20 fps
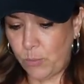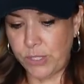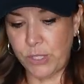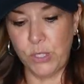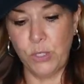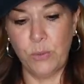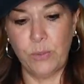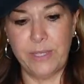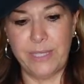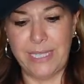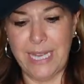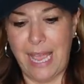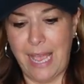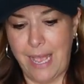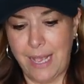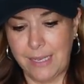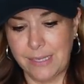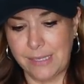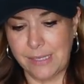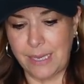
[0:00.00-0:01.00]
was new with
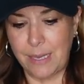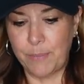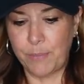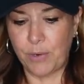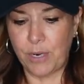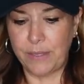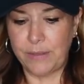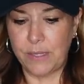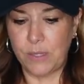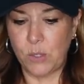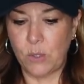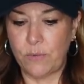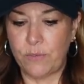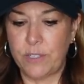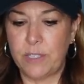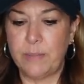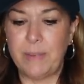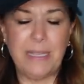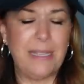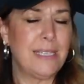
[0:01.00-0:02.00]
tags. Kim brought this over
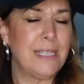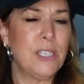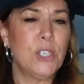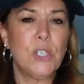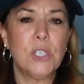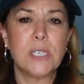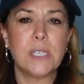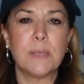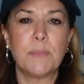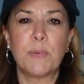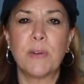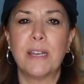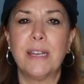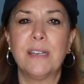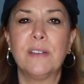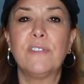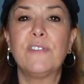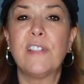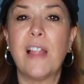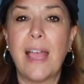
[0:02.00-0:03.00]
to me. This is just the
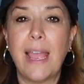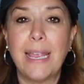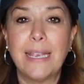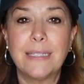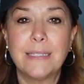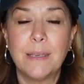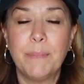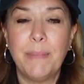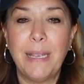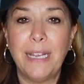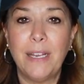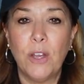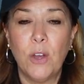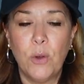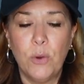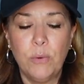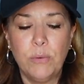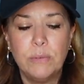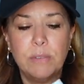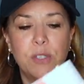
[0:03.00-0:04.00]
brand Flying
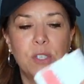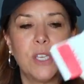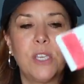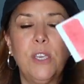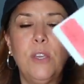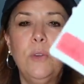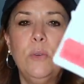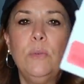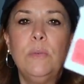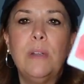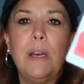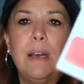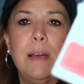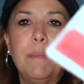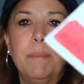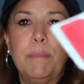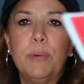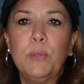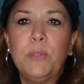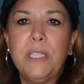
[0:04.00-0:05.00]
Tomato. It's a cute
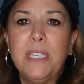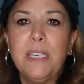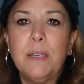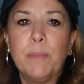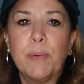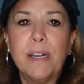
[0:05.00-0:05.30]
um, boutique